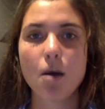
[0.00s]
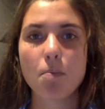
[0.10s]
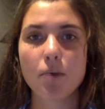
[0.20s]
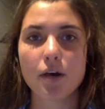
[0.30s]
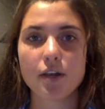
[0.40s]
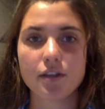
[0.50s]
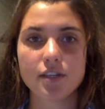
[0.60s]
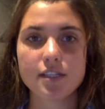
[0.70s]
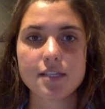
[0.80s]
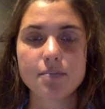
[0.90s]
But
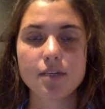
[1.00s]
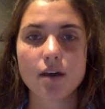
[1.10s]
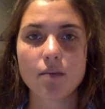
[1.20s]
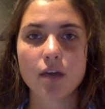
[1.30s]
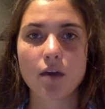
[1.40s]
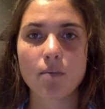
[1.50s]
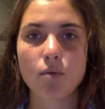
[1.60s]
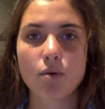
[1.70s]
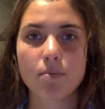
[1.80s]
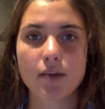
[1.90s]
this is becoming a
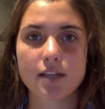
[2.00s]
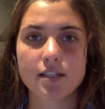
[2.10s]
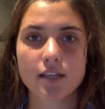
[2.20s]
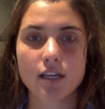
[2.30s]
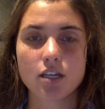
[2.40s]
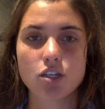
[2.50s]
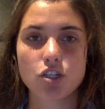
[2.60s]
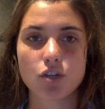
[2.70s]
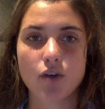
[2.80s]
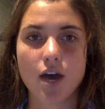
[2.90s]
more pressing
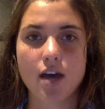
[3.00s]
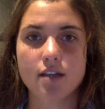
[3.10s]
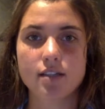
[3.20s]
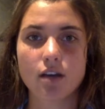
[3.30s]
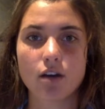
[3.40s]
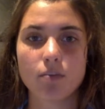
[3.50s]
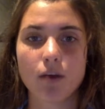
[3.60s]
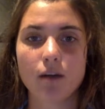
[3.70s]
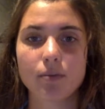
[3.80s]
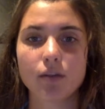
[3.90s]
issue as our
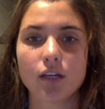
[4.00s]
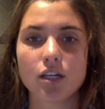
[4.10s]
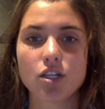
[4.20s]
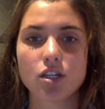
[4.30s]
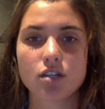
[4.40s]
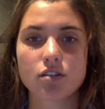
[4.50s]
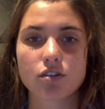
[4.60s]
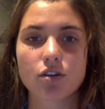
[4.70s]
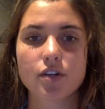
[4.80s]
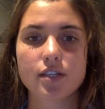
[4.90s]
population is
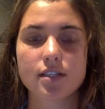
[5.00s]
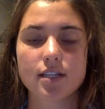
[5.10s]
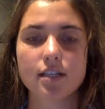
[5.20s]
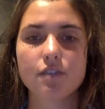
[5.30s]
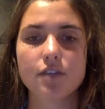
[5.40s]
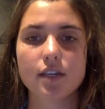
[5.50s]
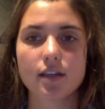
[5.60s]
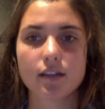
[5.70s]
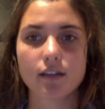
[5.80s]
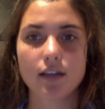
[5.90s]
growing
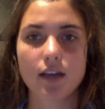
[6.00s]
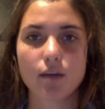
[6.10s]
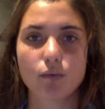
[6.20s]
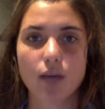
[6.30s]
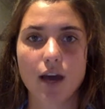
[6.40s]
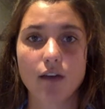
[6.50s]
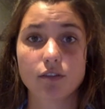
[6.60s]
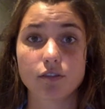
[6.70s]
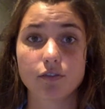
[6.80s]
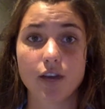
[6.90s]
significantly and we have
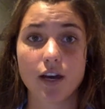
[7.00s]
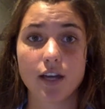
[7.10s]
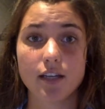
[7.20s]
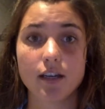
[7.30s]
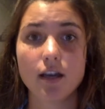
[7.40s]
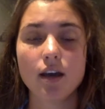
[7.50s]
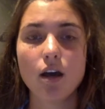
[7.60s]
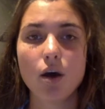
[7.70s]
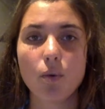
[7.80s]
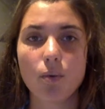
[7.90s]
to find
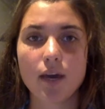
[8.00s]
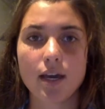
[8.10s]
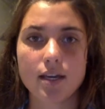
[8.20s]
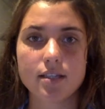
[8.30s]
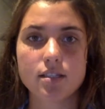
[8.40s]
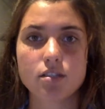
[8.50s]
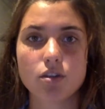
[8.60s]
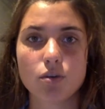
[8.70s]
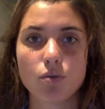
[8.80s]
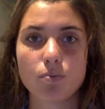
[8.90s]
ways
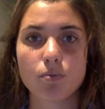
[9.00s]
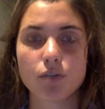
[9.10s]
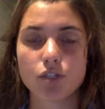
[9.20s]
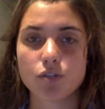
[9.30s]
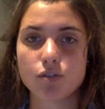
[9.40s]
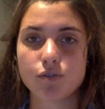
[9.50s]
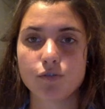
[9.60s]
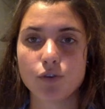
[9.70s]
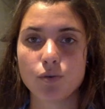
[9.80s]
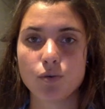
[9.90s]
to produce
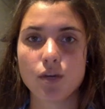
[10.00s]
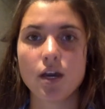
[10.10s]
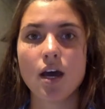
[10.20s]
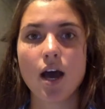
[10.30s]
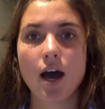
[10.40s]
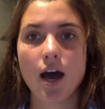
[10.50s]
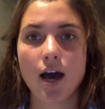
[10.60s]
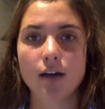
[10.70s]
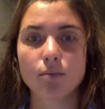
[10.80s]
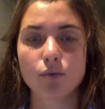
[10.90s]
food
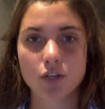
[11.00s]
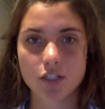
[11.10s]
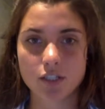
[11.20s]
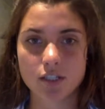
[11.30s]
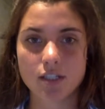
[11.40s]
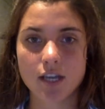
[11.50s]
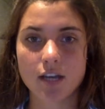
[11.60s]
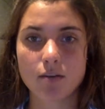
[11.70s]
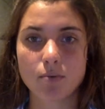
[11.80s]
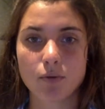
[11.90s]
at a more
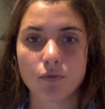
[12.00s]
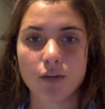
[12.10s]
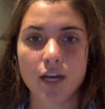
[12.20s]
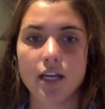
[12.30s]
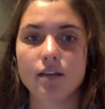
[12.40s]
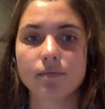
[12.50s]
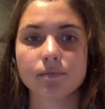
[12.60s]
sustainable rate.